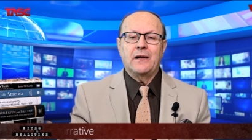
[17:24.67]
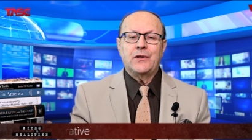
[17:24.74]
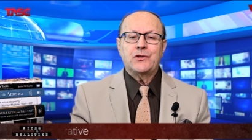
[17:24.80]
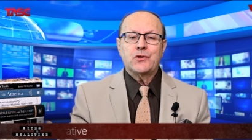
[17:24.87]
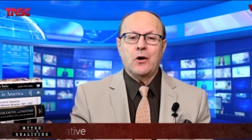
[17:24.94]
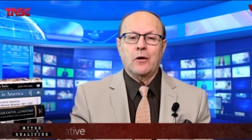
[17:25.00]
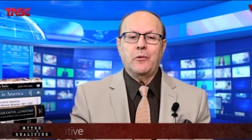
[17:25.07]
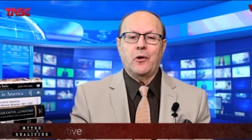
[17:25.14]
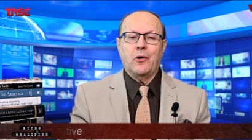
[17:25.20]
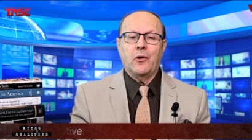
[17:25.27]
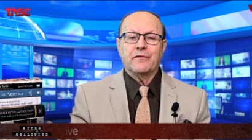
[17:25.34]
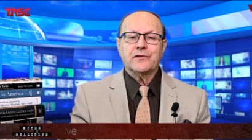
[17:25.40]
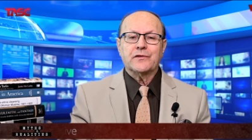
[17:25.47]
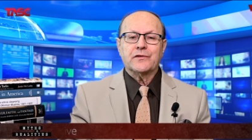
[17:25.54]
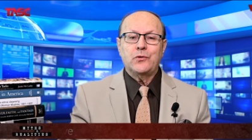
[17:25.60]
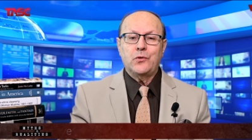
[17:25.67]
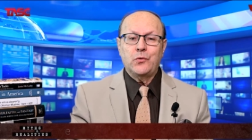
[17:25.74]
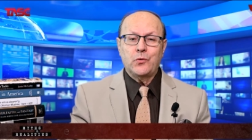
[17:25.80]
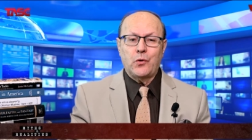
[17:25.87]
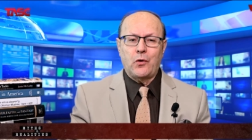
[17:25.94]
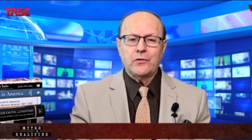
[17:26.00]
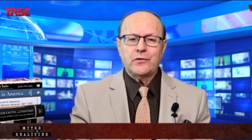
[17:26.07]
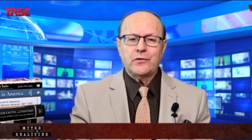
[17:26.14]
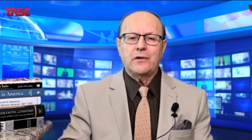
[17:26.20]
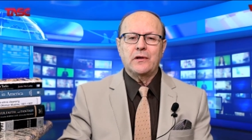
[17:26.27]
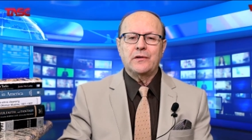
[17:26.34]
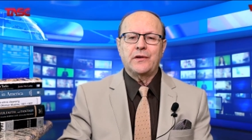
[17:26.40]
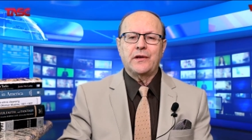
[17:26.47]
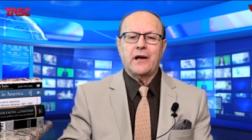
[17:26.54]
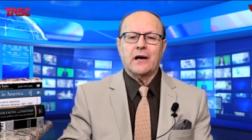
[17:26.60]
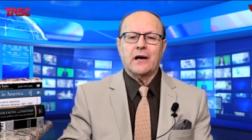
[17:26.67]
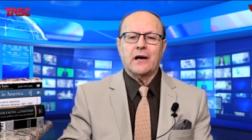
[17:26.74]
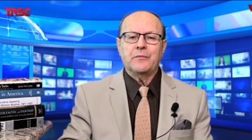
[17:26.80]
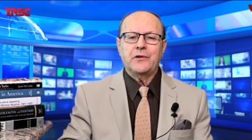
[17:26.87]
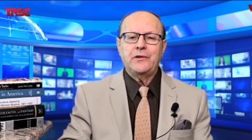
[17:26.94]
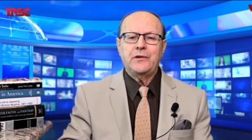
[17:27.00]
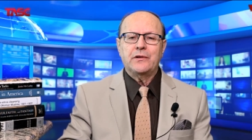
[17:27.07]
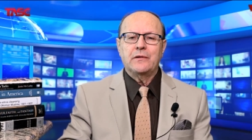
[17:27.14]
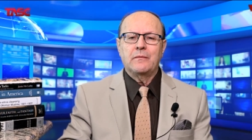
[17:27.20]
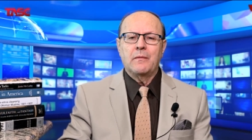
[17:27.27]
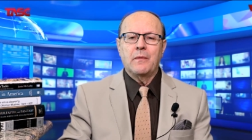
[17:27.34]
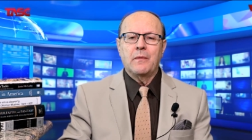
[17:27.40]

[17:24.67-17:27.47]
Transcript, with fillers: the German officer who wrote the document,